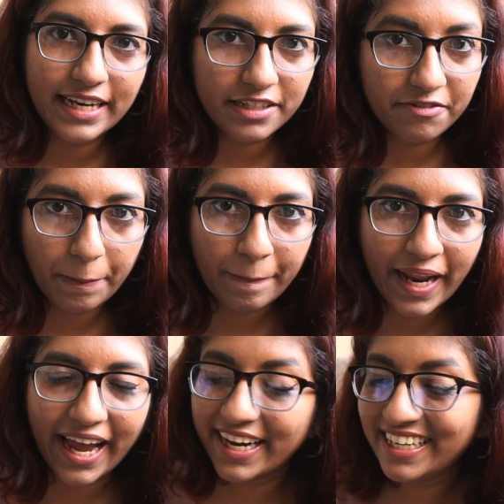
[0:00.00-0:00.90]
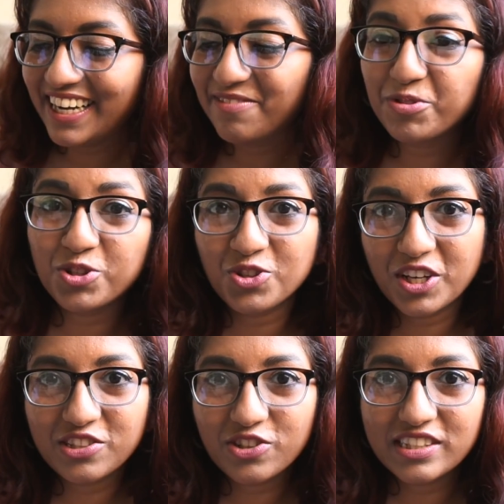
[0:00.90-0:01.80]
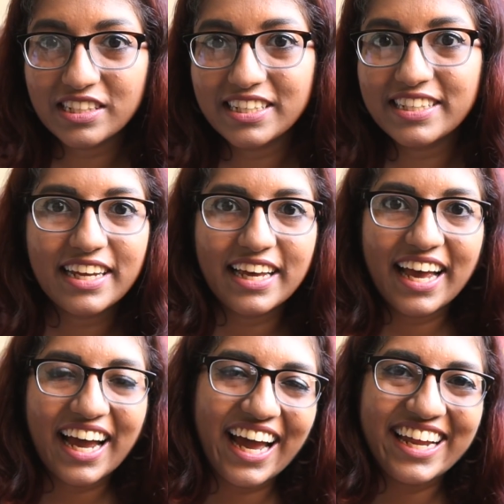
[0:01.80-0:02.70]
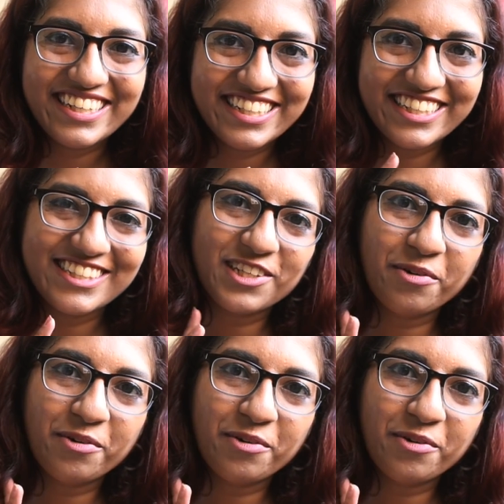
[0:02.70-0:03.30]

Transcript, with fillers: and even bland and put soya sauce in it and it tastes